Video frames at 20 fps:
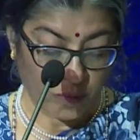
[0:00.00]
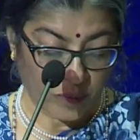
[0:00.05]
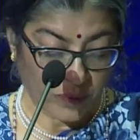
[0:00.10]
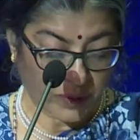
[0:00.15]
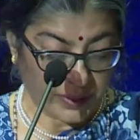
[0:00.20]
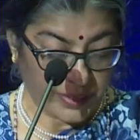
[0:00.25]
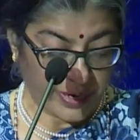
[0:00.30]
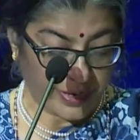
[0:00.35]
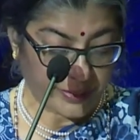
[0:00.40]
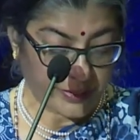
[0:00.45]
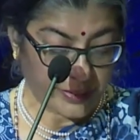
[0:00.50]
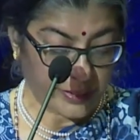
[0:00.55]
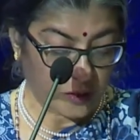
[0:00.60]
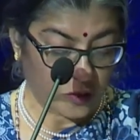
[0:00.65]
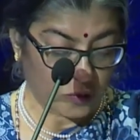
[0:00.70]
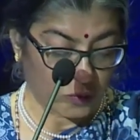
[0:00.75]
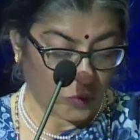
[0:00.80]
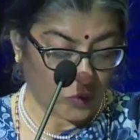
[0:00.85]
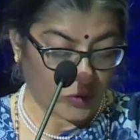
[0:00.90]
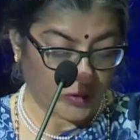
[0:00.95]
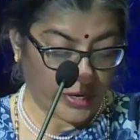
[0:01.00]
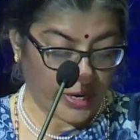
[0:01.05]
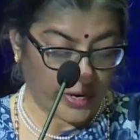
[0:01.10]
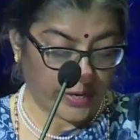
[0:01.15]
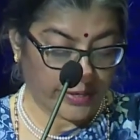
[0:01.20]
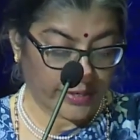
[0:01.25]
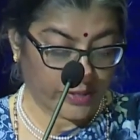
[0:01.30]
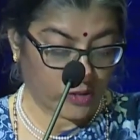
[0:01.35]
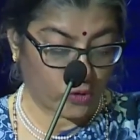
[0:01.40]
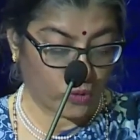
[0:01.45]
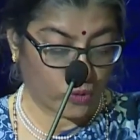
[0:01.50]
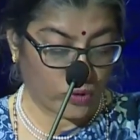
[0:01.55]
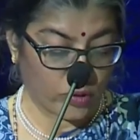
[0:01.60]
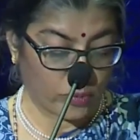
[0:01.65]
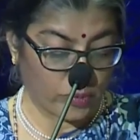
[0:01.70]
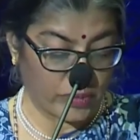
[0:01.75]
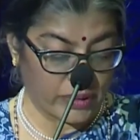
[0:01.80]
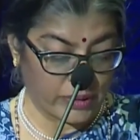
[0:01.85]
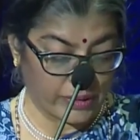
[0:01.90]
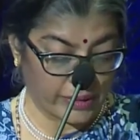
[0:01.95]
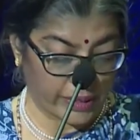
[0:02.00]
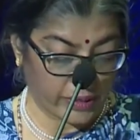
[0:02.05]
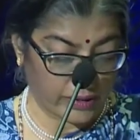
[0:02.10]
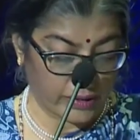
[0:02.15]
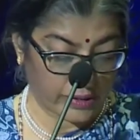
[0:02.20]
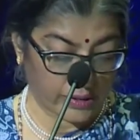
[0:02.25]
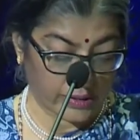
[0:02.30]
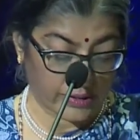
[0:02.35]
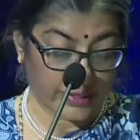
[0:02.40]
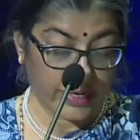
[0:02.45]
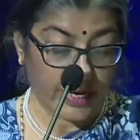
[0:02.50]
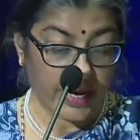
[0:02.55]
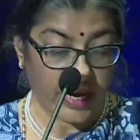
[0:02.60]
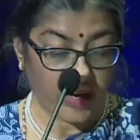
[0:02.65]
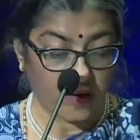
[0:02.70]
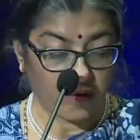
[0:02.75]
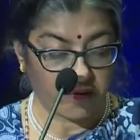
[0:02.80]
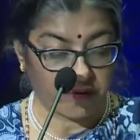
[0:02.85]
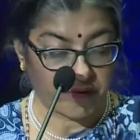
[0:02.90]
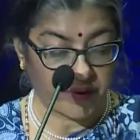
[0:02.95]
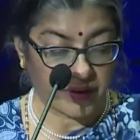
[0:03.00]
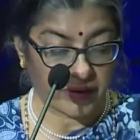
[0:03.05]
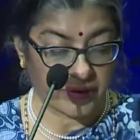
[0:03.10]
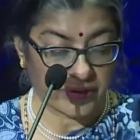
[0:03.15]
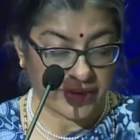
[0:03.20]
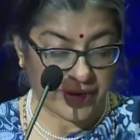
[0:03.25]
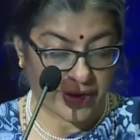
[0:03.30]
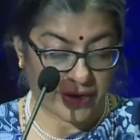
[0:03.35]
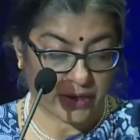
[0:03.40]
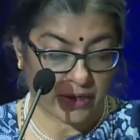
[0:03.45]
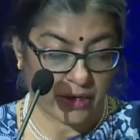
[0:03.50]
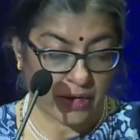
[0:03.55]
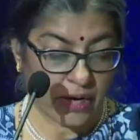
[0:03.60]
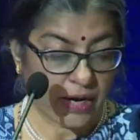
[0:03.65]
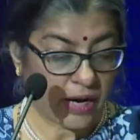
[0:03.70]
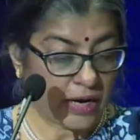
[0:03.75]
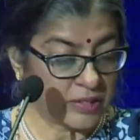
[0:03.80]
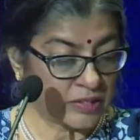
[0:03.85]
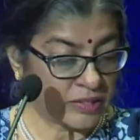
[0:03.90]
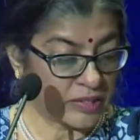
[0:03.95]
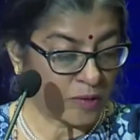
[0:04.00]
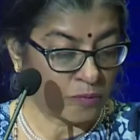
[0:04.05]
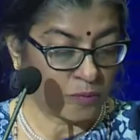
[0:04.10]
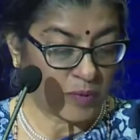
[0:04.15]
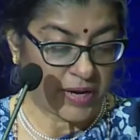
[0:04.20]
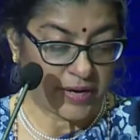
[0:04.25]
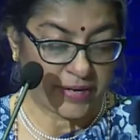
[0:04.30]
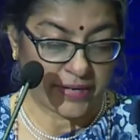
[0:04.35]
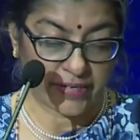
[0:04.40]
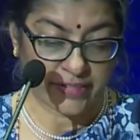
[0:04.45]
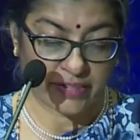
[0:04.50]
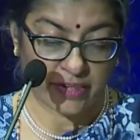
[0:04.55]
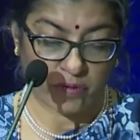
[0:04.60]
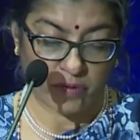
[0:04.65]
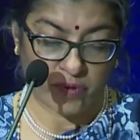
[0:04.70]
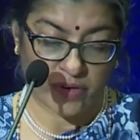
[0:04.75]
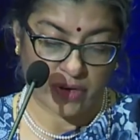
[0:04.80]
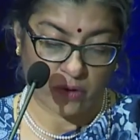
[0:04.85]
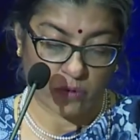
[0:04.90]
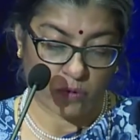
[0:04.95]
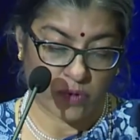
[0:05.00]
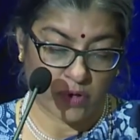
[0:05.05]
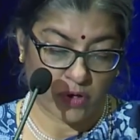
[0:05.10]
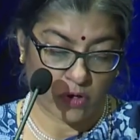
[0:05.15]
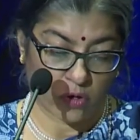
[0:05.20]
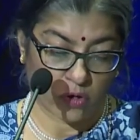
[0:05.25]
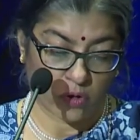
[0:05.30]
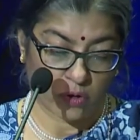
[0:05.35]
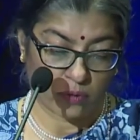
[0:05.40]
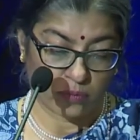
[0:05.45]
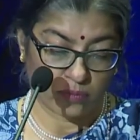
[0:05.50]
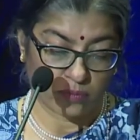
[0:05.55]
connecting remote areas to urban centers, and fintech are some areas that we can work on.